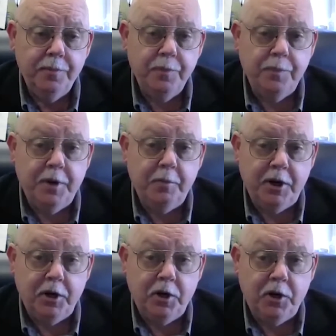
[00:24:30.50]
But my
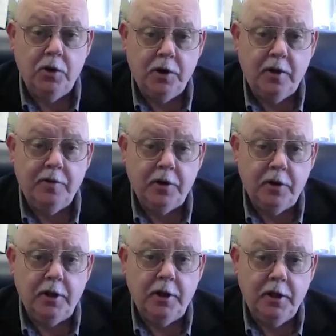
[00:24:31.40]
daughter
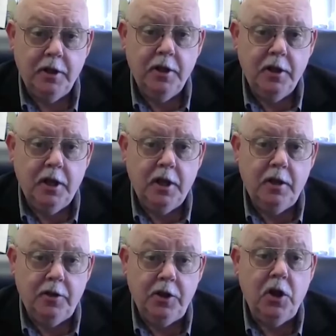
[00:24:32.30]
definitely,
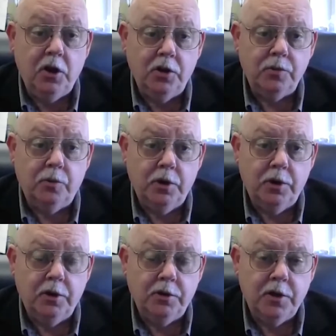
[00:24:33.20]
the youngest one,
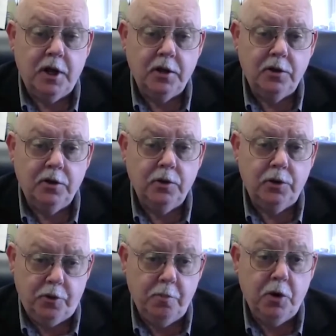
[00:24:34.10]
has taken to
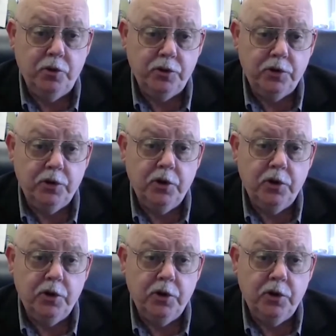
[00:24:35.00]
it the most.